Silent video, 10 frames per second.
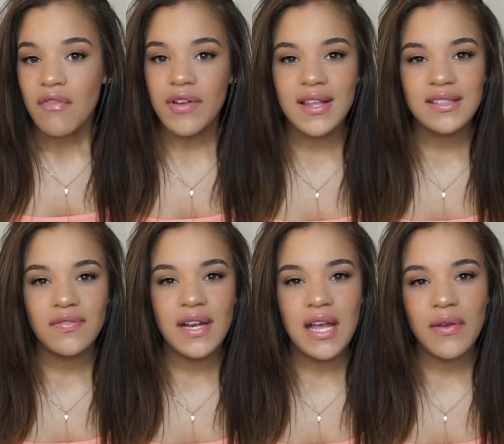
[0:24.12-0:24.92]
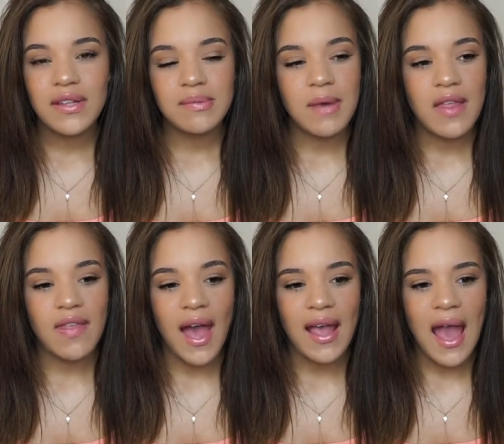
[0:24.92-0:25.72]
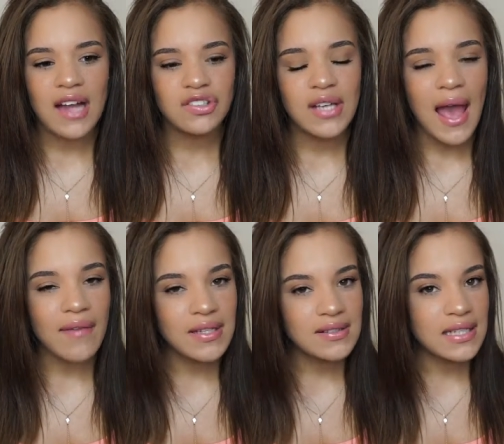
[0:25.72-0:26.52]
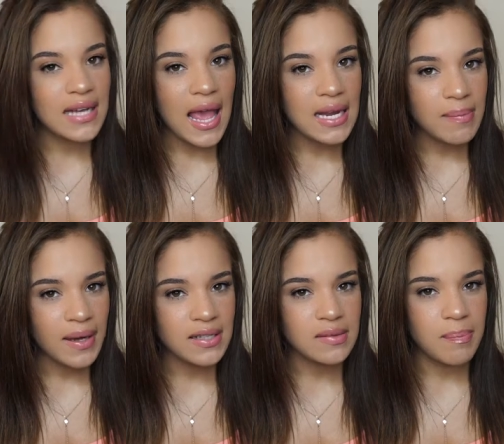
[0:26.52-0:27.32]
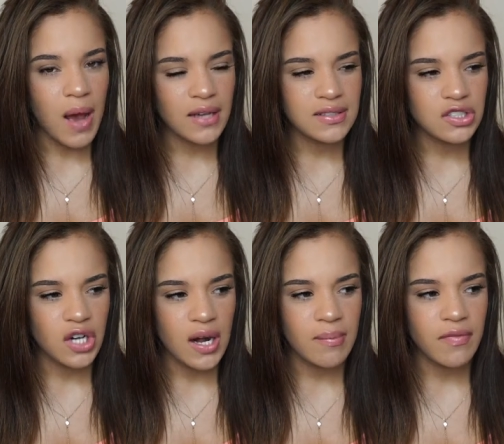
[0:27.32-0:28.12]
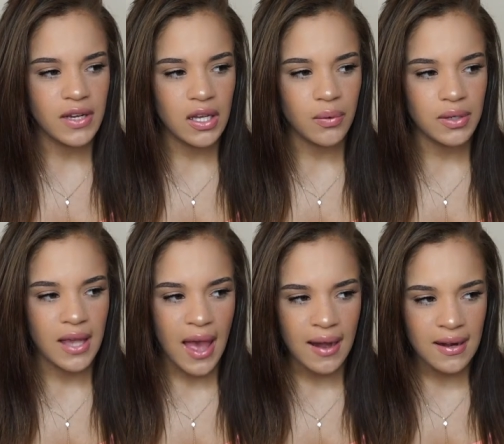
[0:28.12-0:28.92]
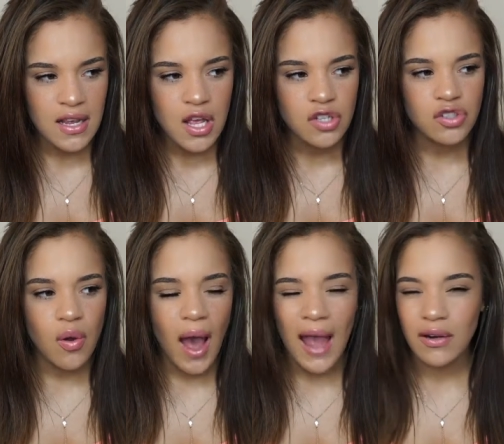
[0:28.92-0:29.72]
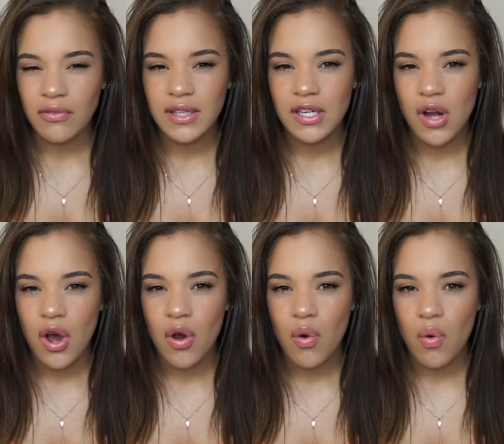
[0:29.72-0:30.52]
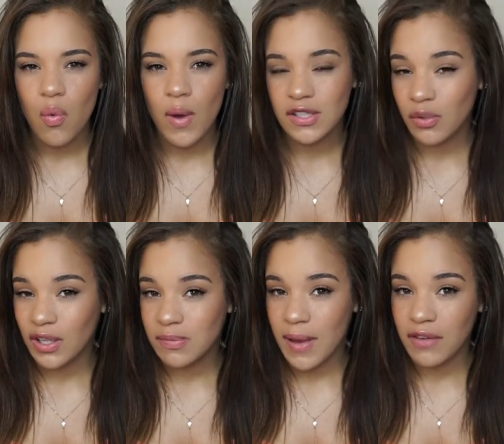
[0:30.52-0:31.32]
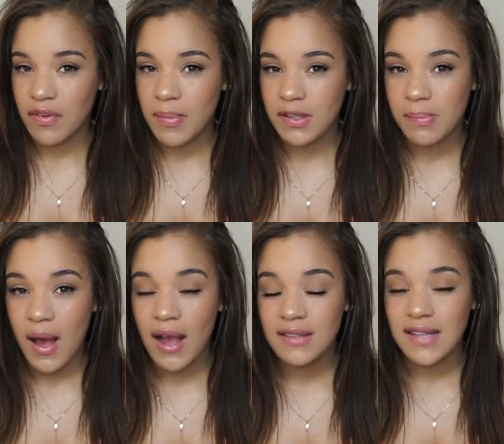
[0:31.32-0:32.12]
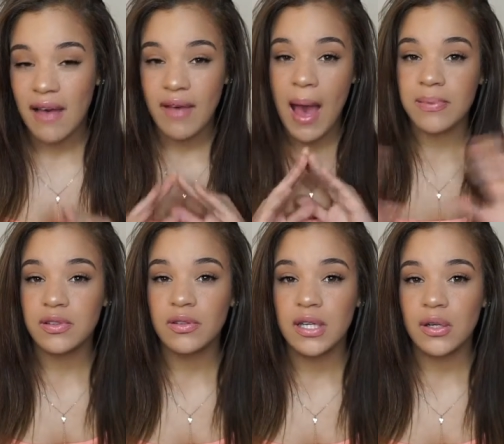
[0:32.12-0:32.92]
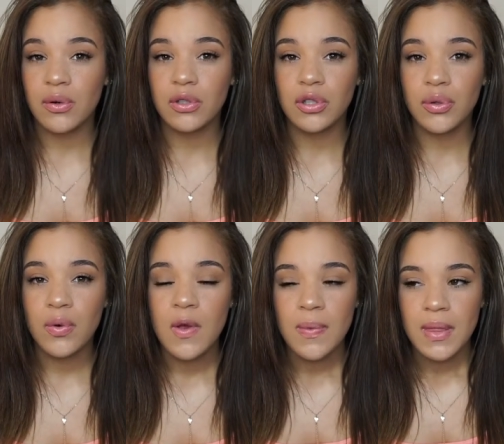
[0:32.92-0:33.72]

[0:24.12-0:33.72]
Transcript: for this video this month, I actually haven't seen anybody's Boxycharm video yet, so I don't really know what to expect from this box. Have absolutely no clue.